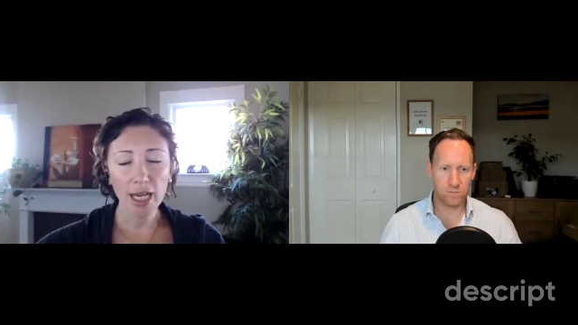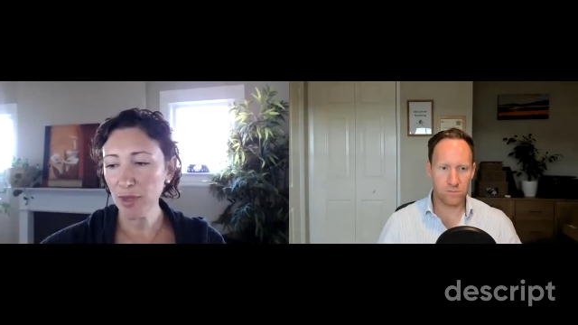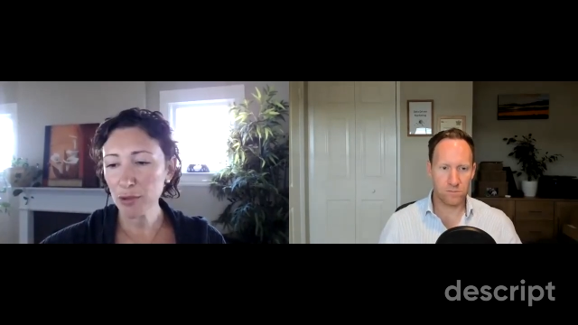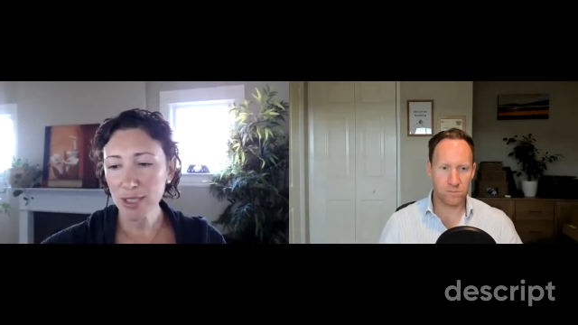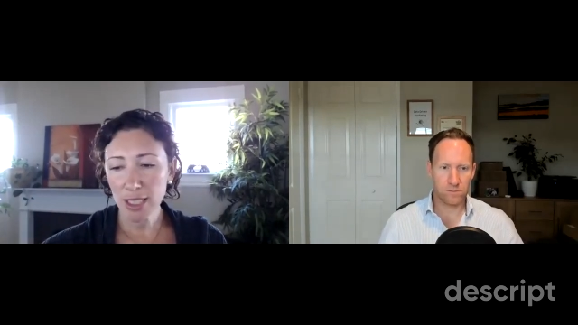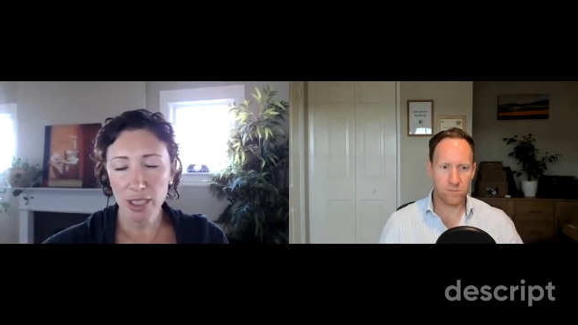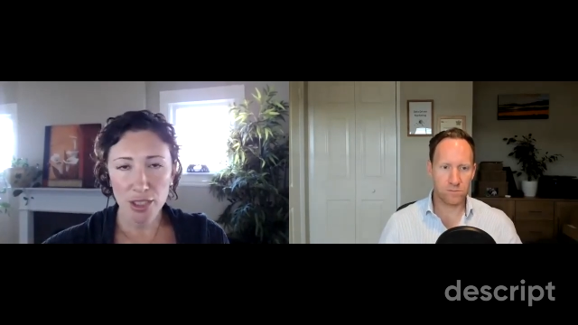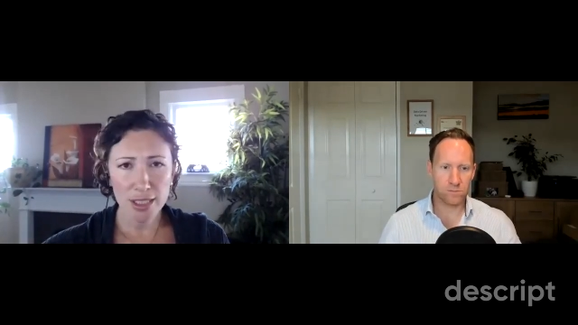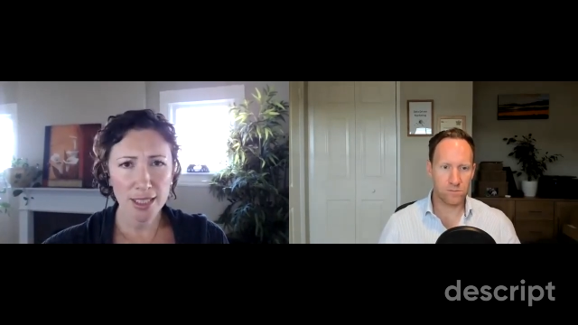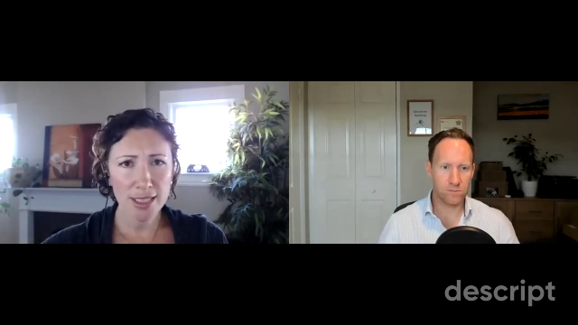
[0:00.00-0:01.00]
Speaker 1: There was an
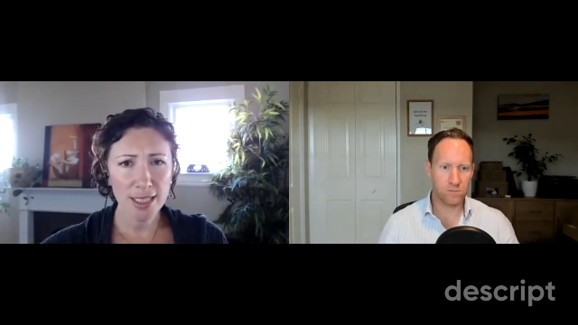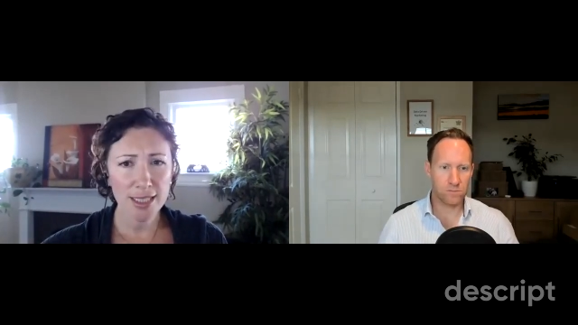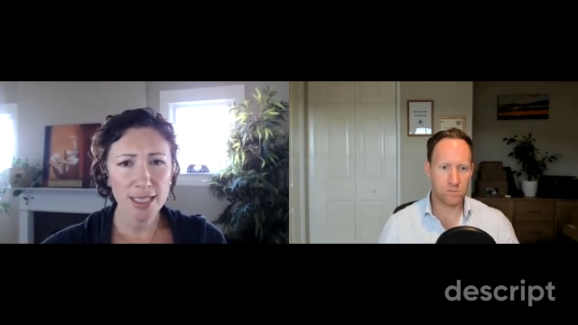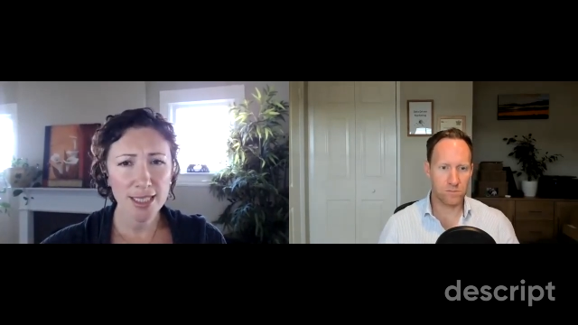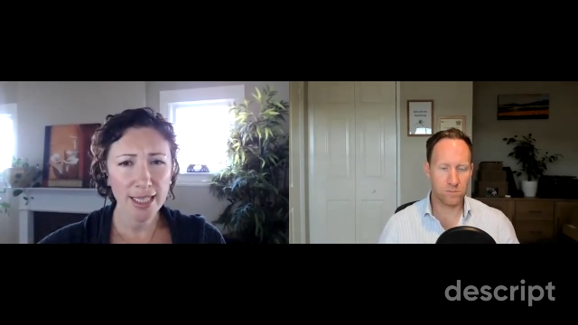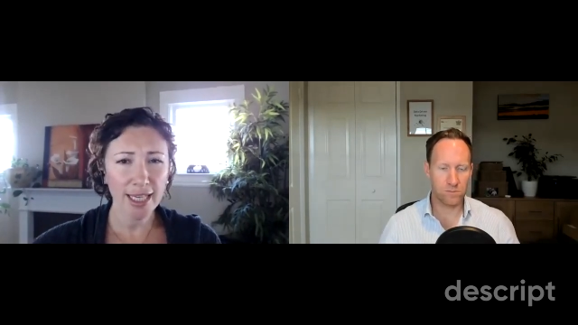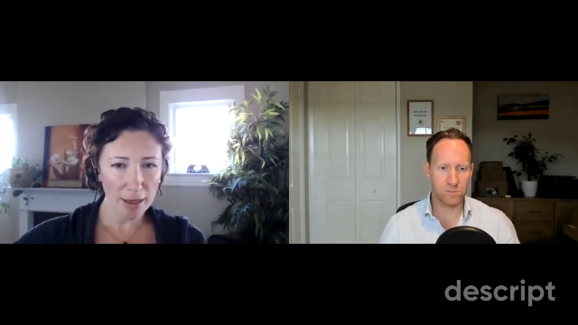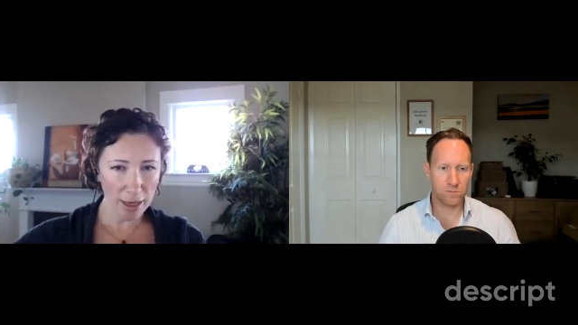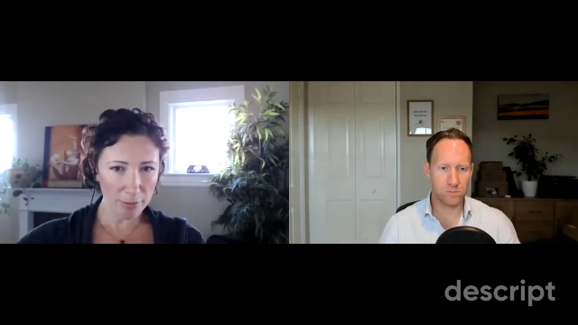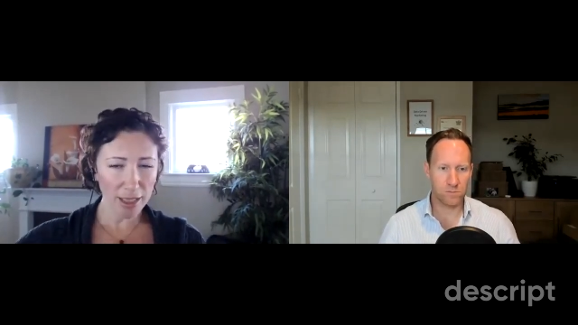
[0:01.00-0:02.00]
interesting statistic, and
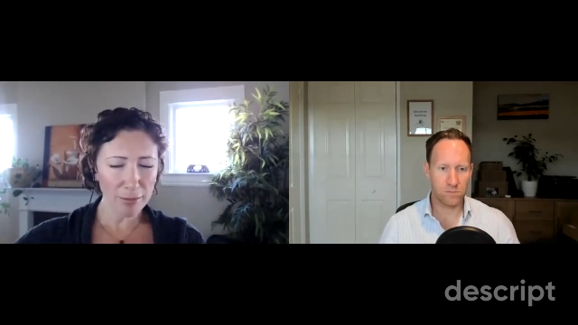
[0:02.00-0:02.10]
I, I'm going